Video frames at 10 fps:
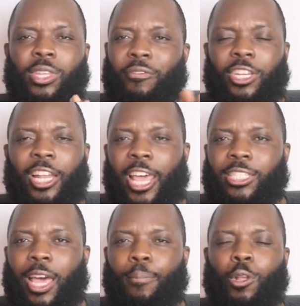
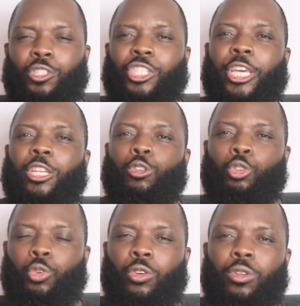Nevertheless, I'm not saying you
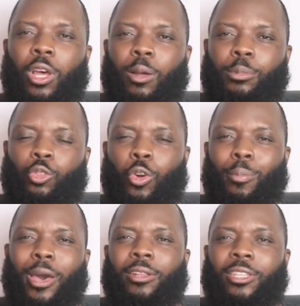shouldn't talk
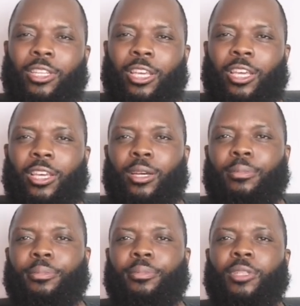about the
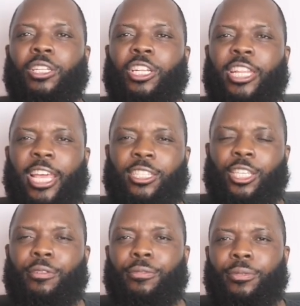
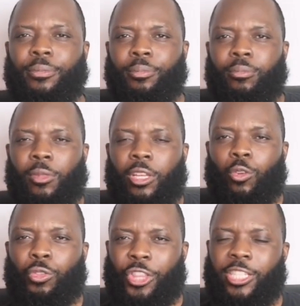negative
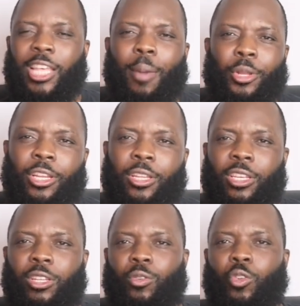things happening
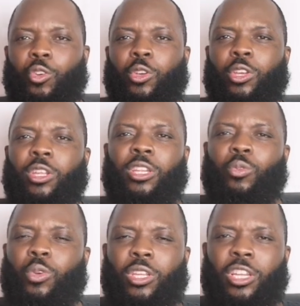
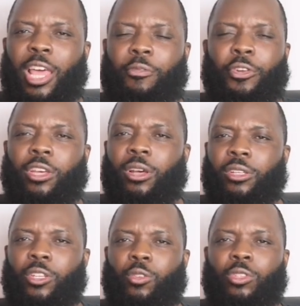in Africa.
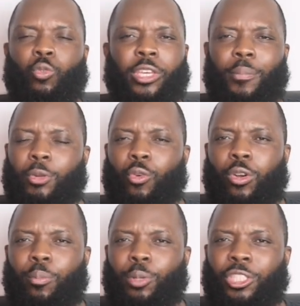Don't get me
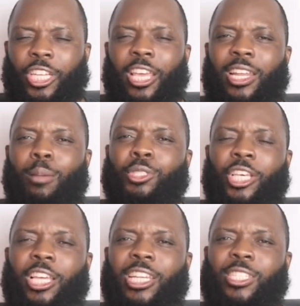wrong, but then I'm
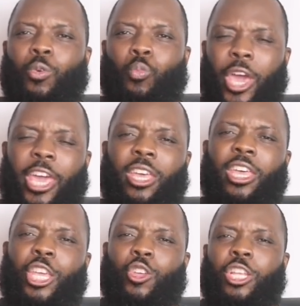saying there's a way
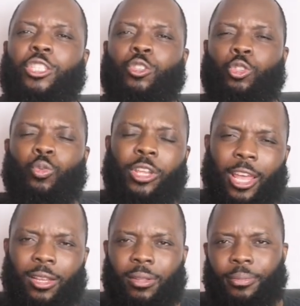you need to do
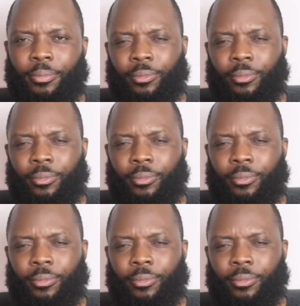that.